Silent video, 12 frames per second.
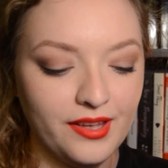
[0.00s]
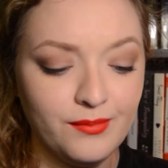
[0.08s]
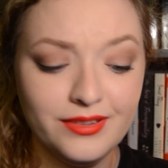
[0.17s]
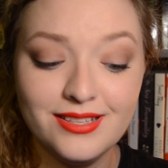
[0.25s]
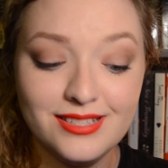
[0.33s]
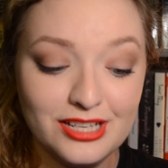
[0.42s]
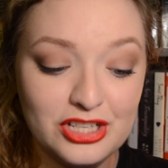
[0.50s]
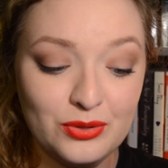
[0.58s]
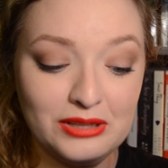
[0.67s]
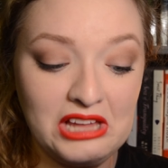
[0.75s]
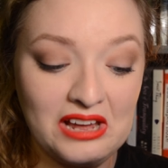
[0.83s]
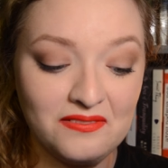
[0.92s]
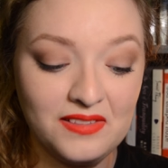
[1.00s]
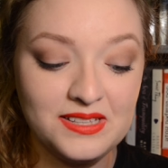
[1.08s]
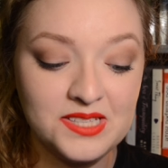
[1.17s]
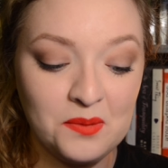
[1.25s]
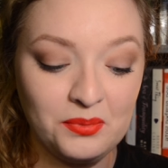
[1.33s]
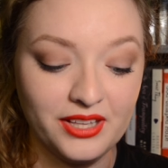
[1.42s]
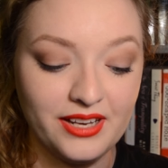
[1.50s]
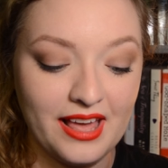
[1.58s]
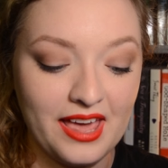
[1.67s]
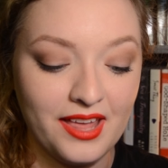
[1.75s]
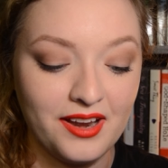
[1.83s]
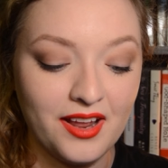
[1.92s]
I've been listening to a lot of Led Zeppelin,
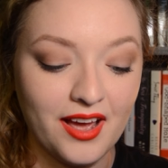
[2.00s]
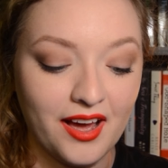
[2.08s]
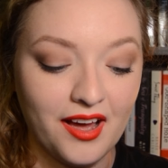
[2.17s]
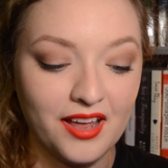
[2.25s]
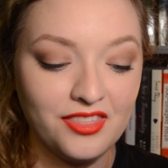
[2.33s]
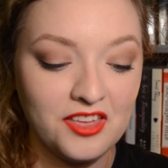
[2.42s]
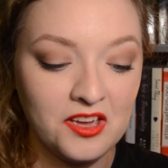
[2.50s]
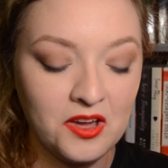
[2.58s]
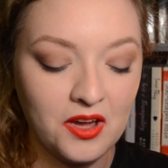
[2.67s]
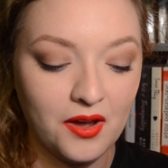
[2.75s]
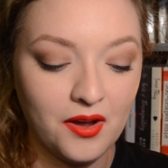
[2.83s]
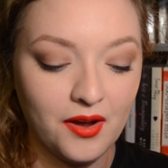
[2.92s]
and I think